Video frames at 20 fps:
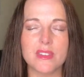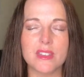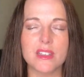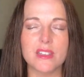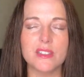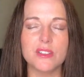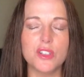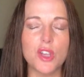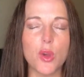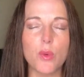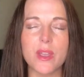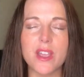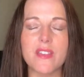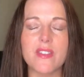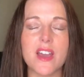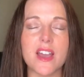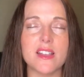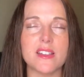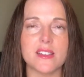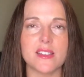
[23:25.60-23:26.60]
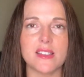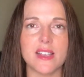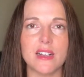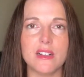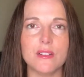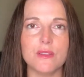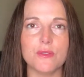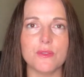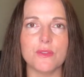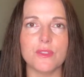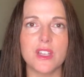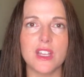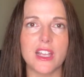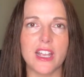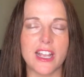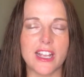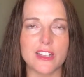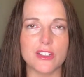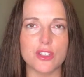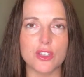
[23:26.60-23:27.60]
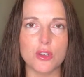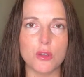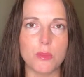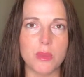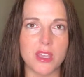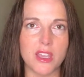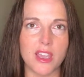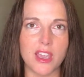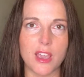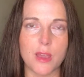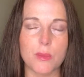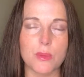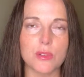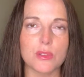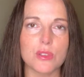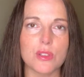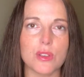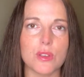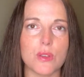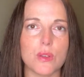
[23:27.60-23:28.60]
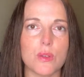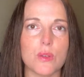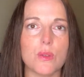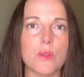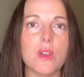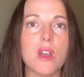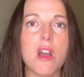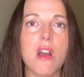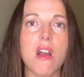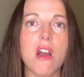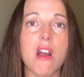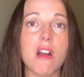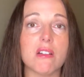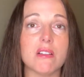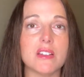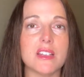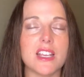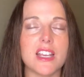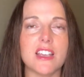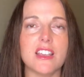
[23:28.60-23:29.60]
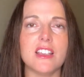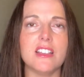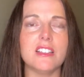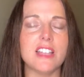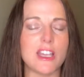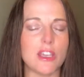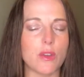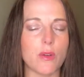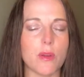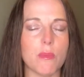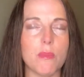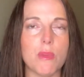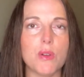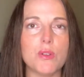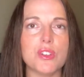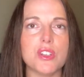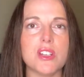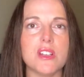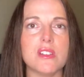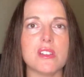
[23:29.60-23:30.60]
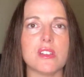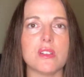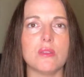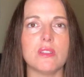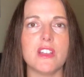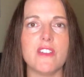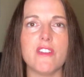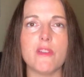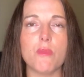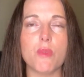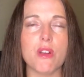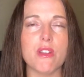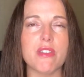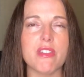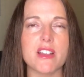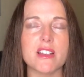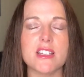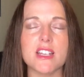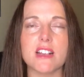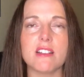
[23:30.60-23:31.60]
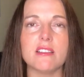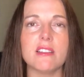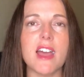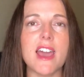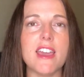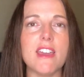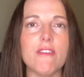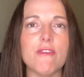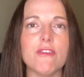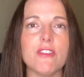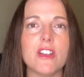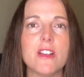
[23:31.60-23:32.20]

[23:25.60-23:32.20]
knowing thyself, and to be able to articulate your emotions, to live a more authentic life,